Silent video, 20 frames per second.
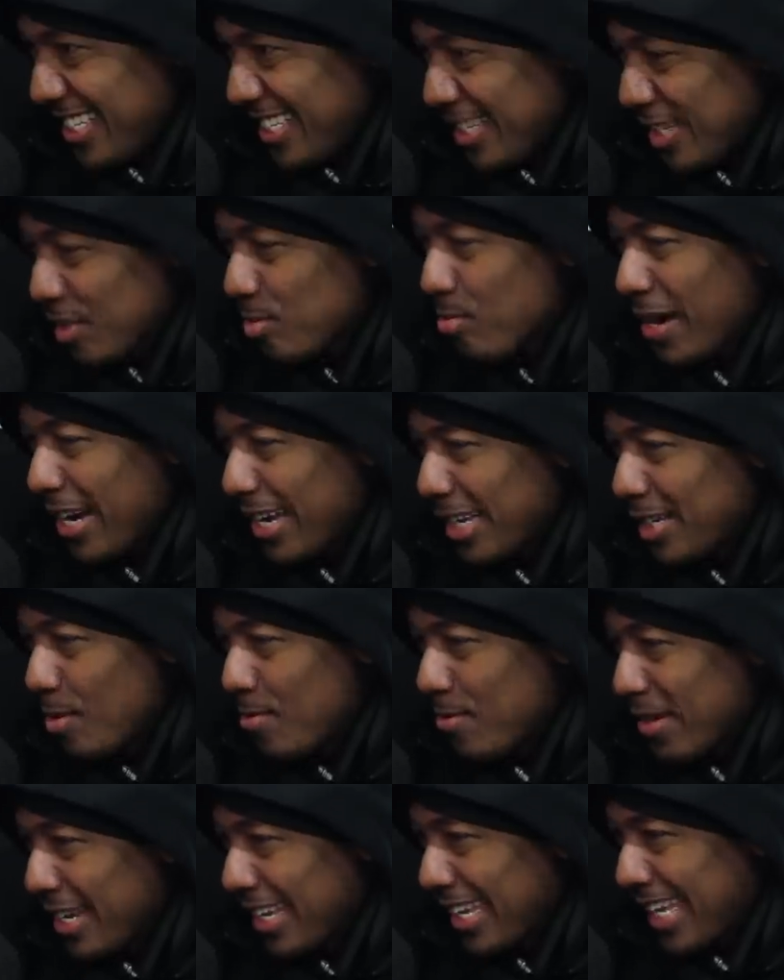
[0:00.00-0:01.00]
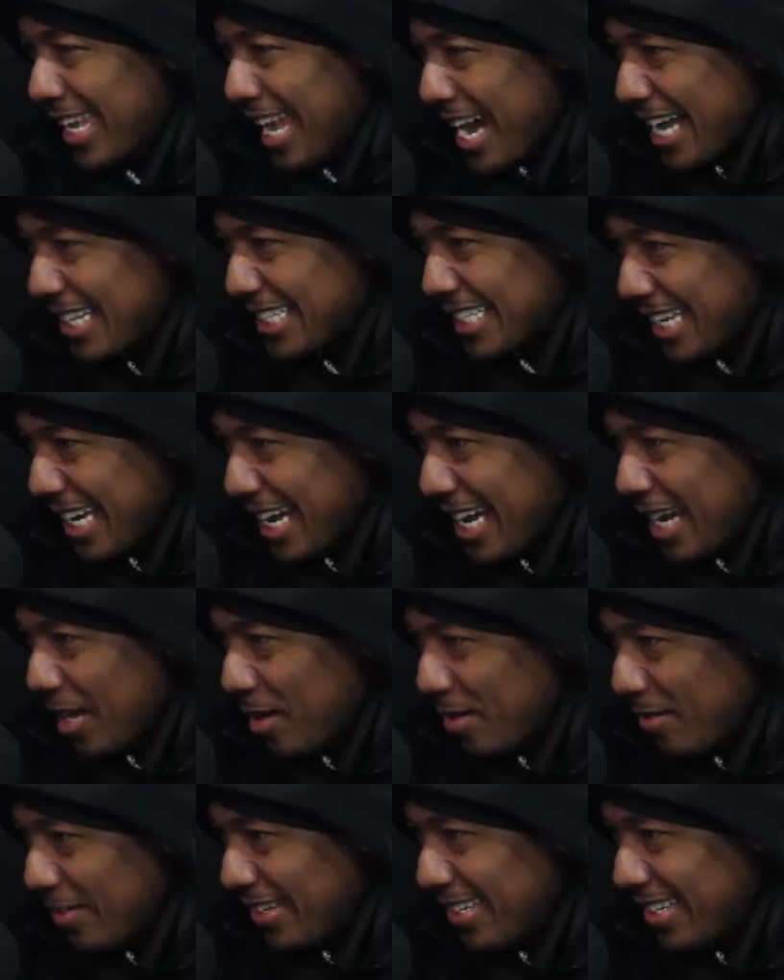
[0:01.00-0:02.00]
This might end up being a Cats game.
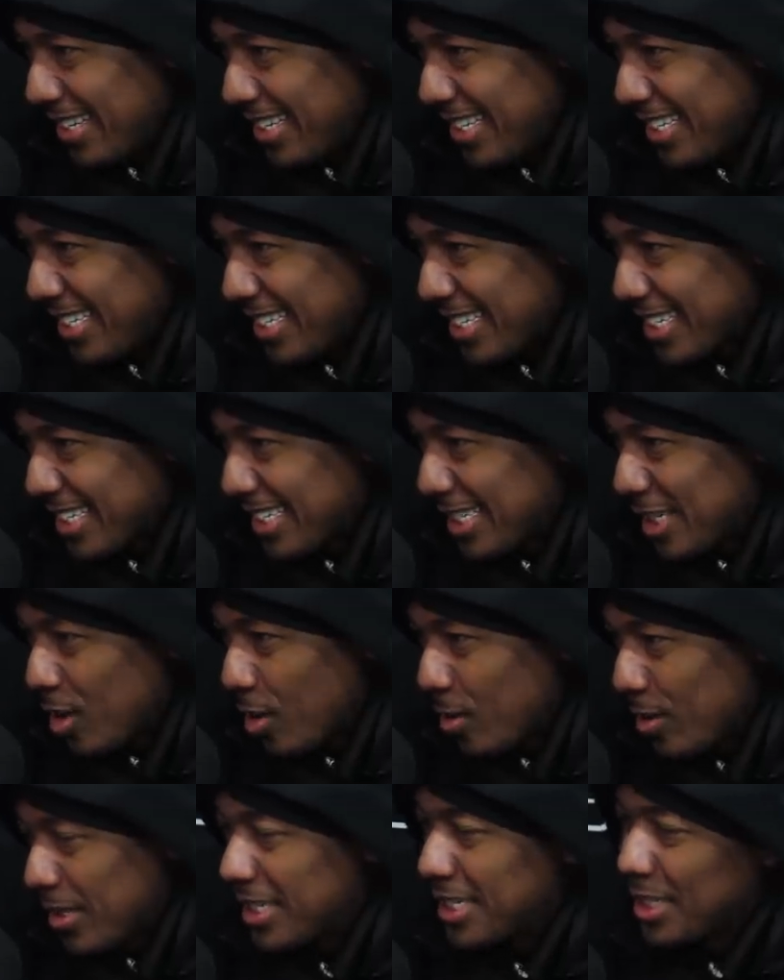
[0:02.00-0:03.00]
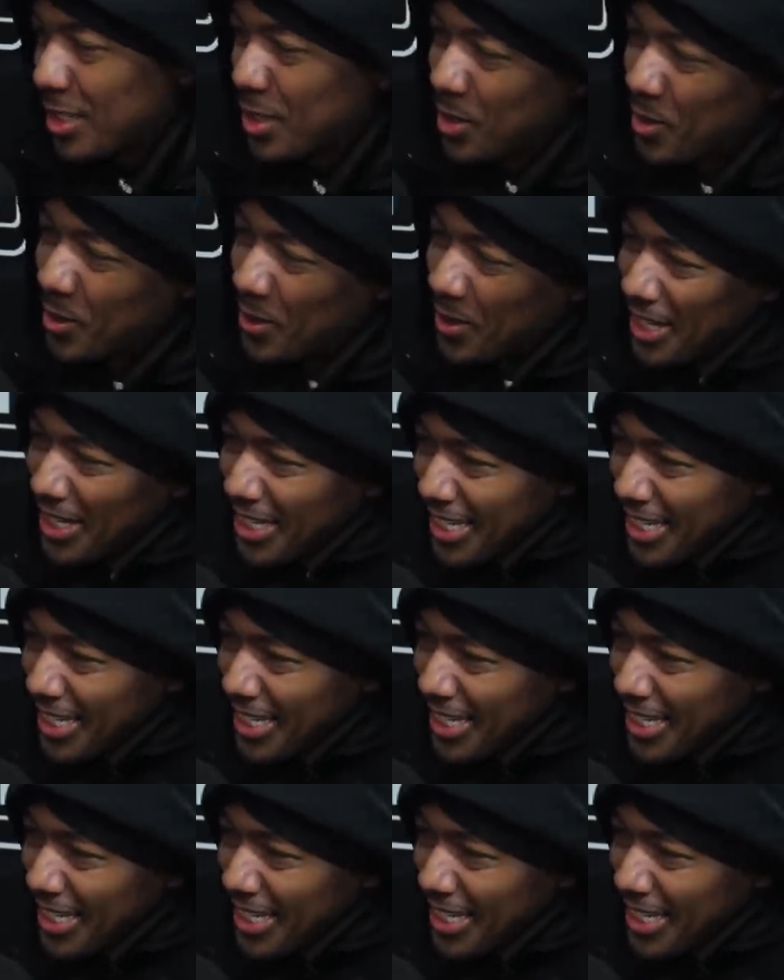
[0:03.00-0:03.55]
Cause she know what she doing.